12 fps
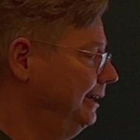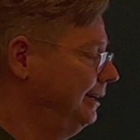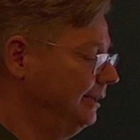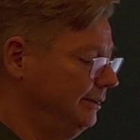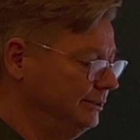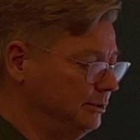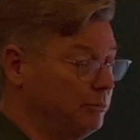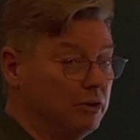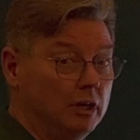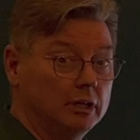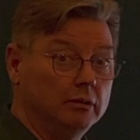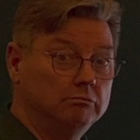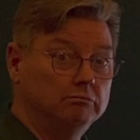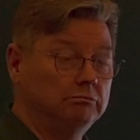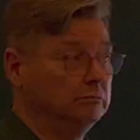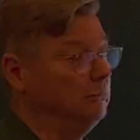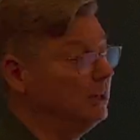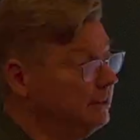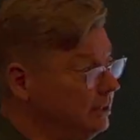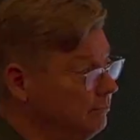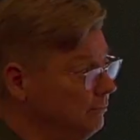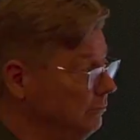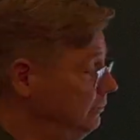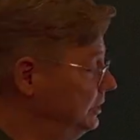is a Piranha Multi,
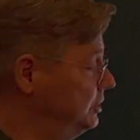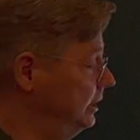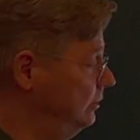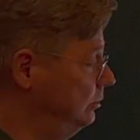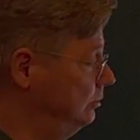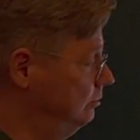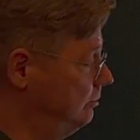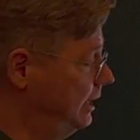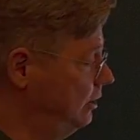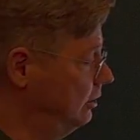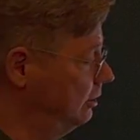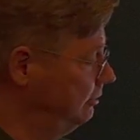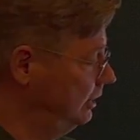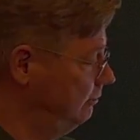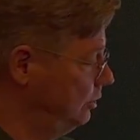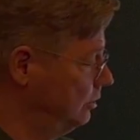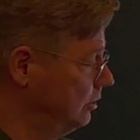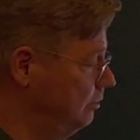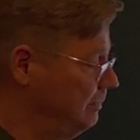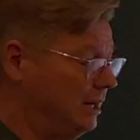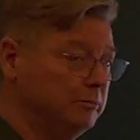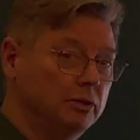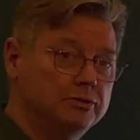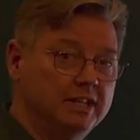which can do radiography, fluoro,
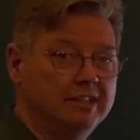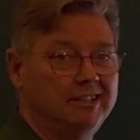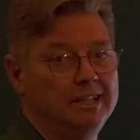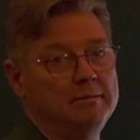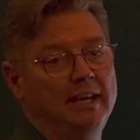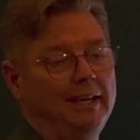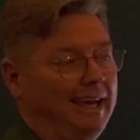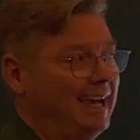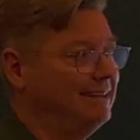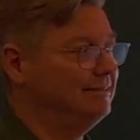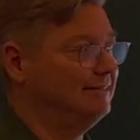mammo, CT, and